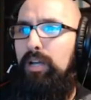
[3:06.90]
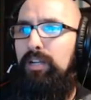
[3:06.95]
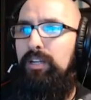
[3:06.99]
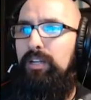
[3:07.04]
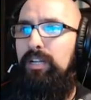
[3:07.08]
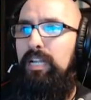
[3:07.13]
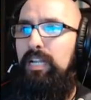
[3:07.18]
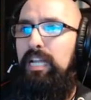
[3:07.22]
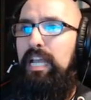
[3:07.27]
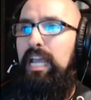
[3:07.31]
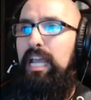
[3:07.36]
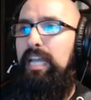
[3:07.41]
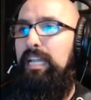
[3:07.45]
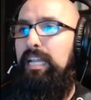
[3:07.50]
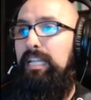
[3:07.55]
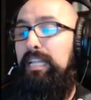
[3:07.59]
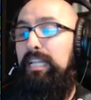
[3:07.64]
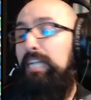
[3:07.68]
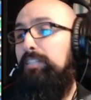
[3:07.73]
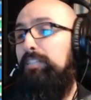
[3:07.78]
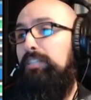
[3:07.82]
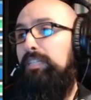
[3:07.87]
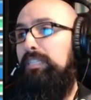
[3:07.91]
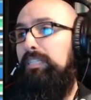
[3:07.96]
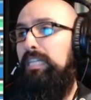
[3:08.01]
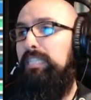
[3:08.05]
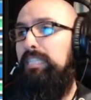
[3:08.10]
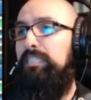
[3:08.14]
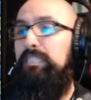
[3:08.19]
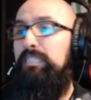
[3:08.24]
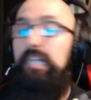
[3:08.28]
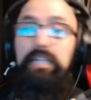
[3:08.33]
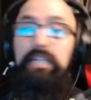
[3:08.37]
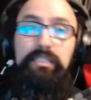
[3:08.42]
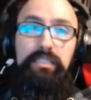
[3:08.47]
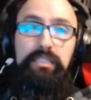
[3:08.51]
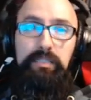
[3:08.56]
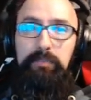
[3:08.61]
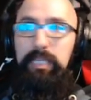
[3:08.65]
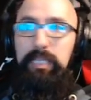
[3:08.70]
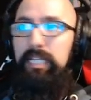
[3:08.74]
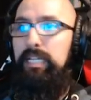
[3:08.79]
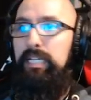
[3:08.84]
water and electric. That's nuts
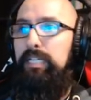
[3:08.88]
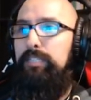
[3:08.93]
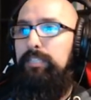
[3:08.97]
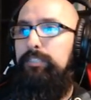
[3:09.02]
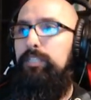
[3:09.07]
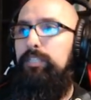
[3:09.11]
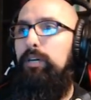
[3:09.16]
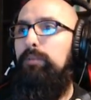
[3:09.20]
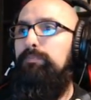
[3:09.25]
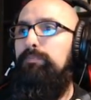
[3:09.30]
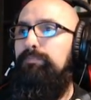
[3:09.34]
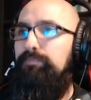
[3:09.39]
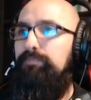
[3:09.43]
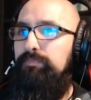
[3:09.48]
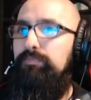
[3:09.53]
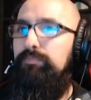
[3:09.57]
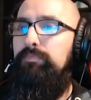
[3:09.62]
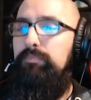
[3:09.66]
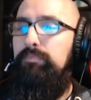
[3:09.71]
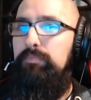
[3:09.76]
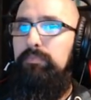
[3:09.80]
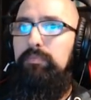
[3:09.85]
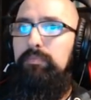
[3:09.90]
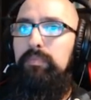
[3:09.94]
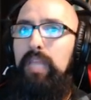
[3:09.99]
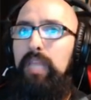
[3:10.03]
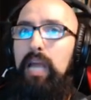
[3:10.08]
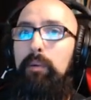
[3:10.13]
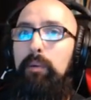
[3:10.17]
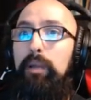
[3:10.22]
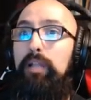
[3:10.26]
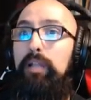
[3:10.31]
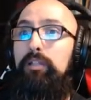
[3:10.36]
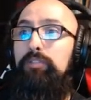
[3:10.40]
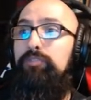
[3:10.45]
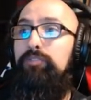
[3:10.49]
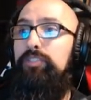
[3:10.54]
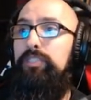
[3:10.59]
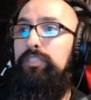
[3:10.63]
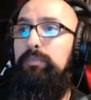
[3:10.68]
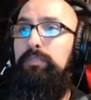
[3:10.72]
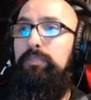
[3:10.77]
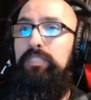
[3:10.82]
to me. So I want to look
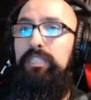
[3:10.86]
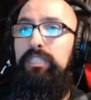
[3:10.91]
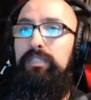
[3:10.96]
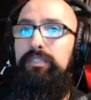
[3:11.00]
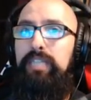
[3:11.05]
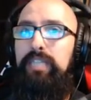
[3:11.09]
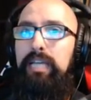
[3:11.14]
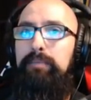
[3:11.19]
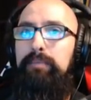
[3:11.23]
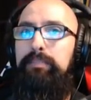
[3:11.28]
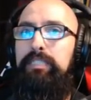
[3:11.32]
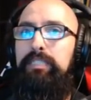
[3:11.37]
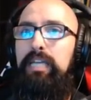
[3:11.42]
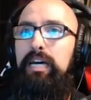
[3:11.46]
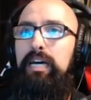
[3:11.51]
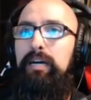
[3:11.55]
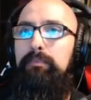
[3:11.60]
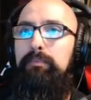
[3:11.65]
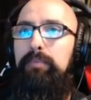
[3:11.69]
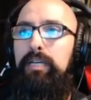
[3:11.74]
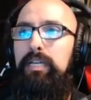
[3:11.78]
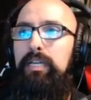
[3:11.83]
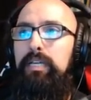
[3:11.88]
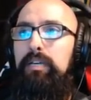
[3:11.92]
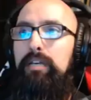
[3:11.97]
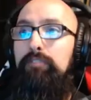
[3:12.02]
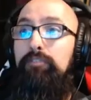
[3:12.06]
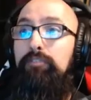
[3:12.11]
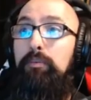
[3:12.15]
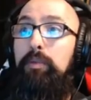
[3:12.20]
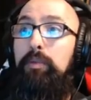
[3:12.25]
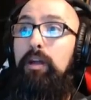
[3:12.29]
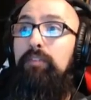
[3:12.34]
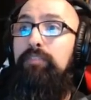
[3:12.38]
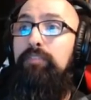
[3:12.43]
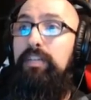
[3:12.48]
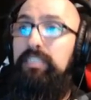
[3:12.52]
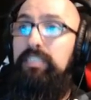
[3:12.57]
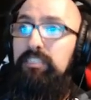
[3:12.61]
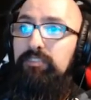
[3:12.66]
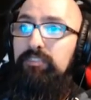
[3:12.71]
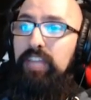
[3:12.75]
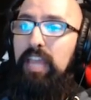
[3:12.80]
for some steel types. Um, from an
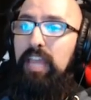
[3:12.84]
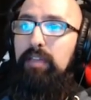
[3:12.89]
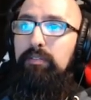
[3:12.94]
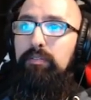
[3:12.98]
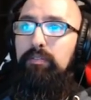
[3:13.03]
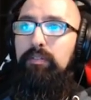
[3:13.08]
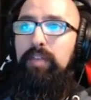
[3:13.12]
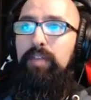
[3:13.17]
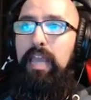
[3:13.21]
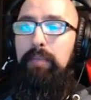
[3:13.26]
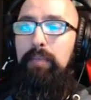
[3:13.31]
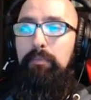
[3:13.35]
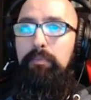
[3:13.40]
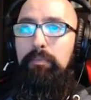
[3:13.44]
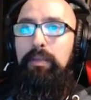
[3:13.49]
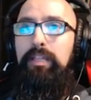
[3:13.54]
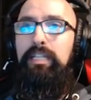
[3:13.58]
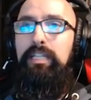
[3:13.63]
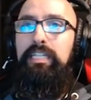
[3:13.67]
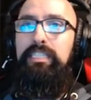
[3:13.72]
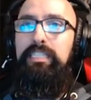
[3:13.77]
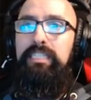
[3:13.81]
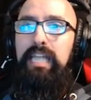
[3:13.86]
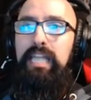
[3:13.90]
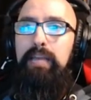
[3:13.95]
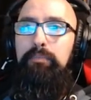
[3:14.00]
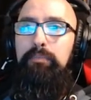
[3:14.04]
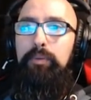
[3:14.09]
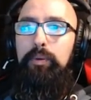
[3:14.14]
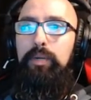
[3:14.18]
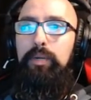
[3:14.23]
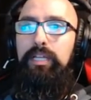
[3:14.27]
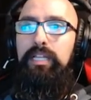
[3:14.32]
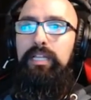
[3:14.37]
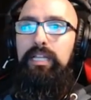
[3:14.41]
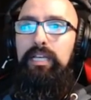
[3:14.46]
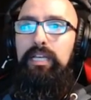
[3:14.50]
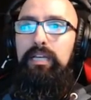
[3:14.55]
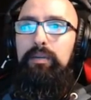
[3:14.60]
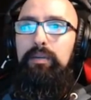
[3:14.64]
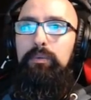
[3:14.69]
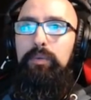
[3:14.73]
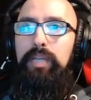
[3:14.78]
offensive cap capability standpoint,
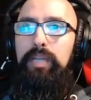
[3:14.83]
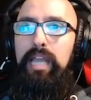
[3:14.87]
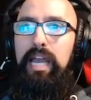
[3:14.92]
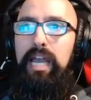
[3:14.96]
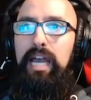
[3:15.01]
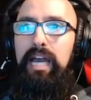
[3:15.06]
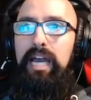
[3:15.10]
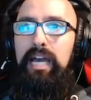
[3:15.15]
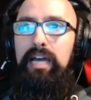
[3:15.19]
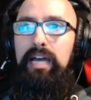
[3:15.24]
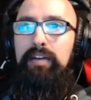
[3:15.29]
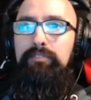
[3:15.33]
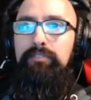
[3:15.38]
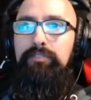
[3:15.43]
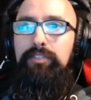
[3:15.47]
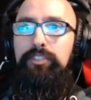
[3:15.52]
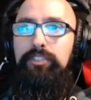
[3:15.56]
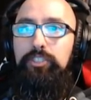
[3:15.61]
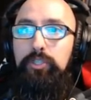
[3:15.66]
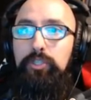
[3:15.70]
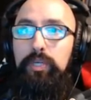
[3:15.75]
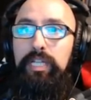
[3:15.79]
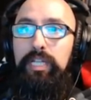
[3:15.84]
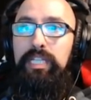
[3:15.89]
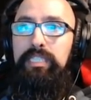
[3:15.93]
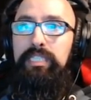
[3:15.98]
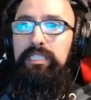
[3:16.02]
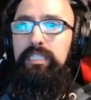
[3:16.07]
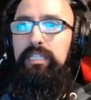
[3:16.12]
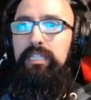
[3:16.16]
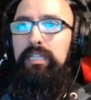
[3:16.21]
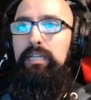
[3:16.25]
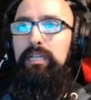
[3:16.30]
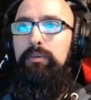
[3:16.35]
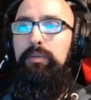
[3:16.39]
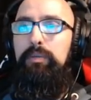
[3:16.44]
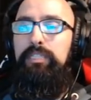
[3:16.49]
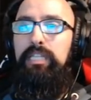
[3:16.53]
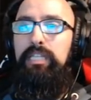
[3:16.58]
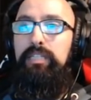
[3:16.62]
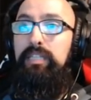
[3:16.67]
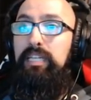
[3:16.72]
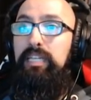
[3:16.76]
we have Strings,
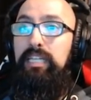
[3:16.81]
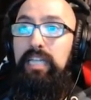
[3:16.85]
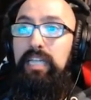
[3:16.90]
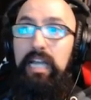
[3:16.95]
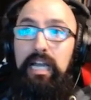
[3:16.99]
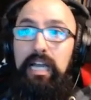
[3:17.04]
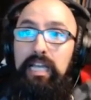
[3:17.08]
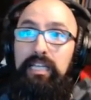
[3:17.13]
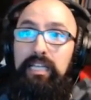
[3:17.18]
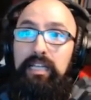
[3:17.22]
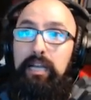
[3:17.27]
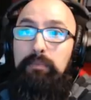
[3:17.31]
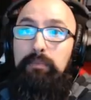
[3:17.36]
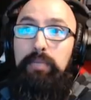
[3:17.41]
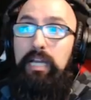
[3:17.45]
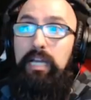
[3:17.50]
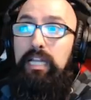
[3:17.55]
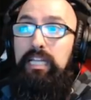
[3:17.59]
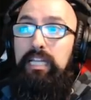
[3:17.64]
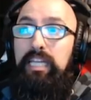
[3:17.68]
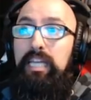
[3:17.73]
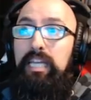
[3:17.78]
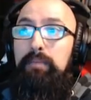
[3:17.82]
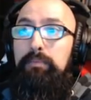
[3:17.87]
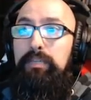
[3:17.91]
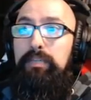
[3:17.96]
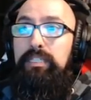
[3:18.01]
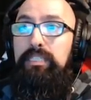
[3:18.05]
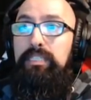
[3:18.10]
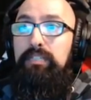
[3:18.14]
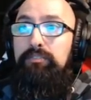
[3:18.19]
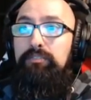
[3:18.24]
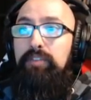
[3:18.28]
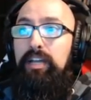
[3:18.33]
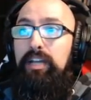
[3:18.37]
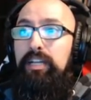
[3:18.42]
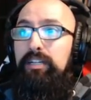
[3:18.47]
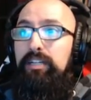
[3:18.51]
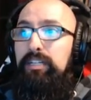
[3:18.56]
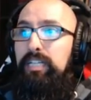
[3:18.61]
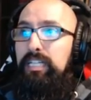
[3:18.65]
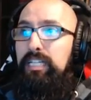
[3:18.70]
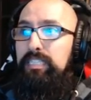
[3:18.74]
which I think I, I'm got to keep. He's a
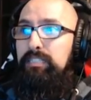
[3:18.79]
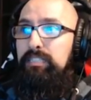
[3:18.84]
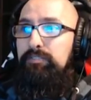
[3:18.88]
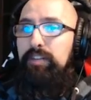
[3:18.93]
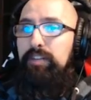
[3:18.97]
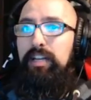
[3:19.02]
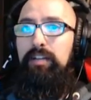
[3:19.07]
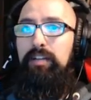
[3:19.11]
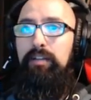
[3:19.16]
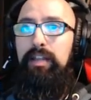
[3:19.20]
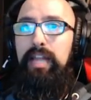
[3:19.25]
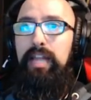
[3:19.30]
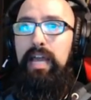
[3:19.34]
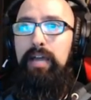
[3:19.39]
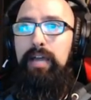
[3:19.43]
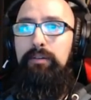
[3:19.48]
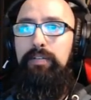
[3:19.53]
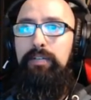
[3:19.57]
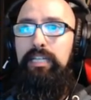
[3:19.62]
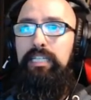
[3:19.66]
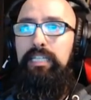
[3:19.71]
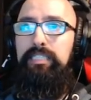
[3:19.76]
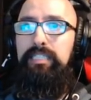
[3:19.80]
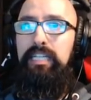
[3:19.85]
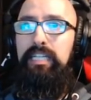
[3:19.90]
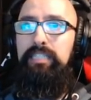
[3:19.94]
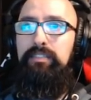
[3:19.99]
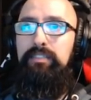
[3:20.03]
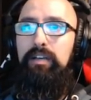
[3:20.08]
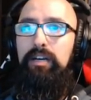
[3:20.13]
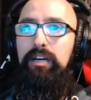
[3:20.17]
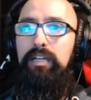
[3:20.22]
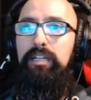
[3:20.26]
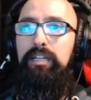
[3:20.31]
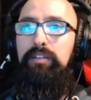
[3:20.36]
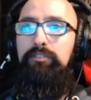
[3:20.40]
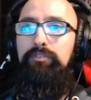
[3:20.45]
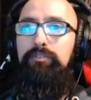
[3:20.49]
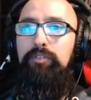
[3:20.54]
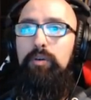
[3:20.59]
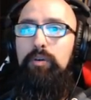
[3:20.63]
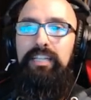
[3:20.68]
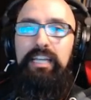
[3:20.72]
fighter. He's the fighter right now. He stays on
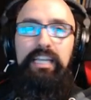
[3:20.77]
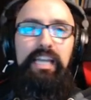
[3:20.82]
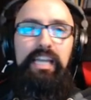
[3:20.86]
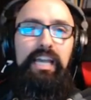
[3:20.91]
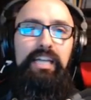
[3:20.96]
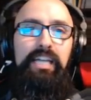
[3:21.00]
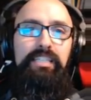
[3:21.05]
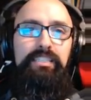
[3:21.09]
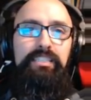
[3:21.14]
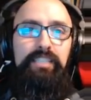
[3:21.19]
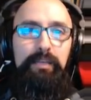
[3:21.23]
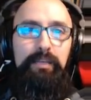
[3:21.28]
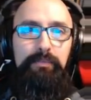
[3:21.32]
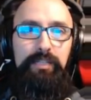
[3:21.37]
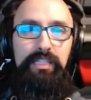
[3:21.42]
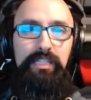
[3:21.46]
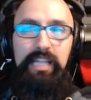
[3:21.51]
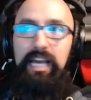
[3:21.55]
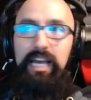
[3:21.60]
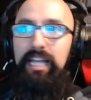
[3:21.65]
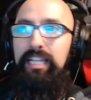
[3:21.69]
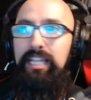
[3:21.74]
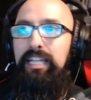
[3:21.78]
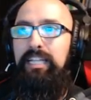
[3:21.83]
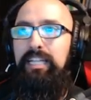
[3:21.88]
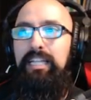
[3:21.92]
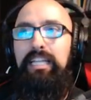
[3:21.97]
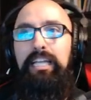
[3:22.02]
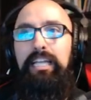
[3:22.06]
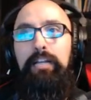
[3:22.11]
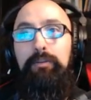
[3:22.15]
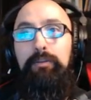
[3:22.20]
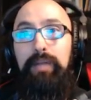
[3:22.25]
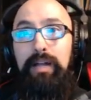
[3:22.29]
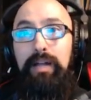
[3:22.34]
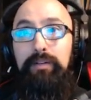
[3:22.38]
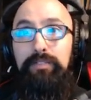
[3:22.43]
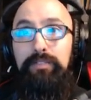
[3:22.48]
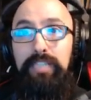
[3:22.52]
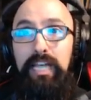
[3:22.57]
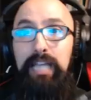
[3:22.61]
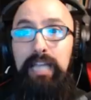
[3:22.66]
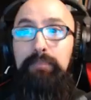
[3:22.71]
until I get something that, like a
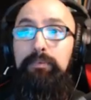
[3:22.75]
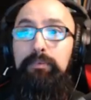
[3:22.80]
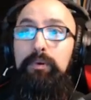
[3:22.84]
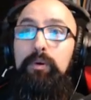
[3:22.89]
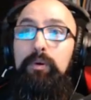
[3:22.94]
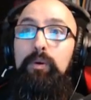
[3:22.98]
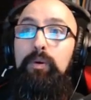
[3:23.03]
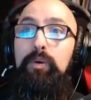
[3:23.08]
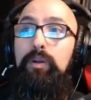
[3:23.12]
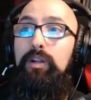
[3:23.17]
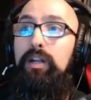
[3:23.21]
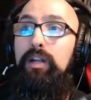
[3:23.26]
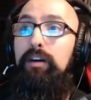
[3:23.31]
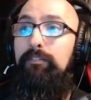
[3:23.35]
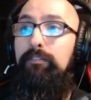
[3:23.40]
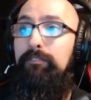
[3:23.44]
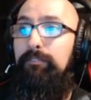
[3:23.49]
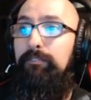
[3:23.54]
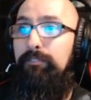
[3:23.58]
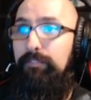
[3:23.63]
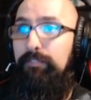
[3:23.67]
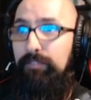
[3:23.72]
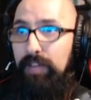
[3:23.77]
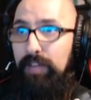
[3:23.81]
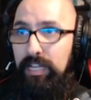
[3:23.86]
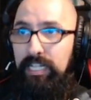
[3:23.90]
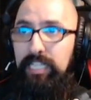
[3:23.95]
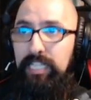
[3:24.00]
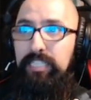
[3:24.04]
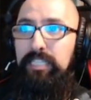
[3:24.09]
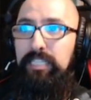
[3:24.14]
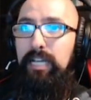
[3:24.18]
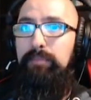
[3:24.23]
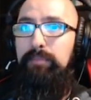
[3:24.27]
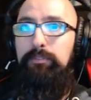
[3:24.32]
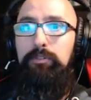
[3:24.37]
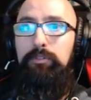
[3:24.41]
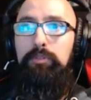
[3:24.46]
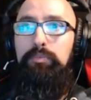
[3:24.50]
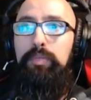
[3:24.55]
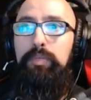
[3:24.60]
ground type or a fighting type to